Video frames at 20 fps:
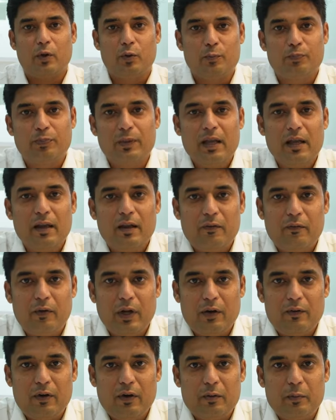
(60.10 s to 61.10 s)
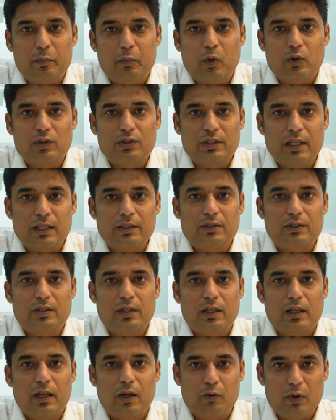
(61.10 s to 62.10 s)
you whenever we post such
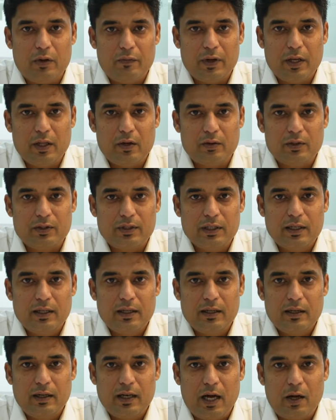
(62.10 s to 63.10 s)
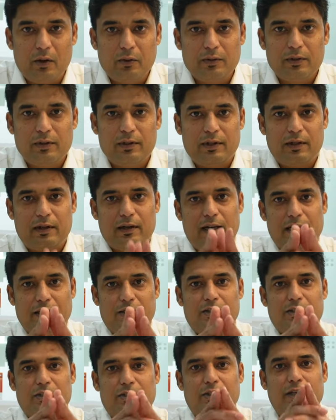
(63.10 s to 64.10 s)
lovely videos. Now
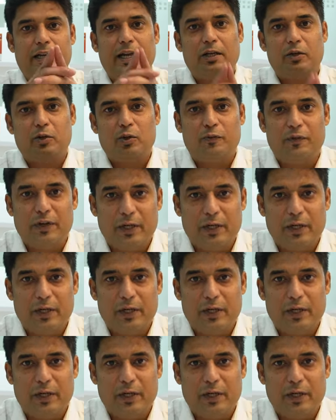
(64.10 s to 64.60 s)
let's get into the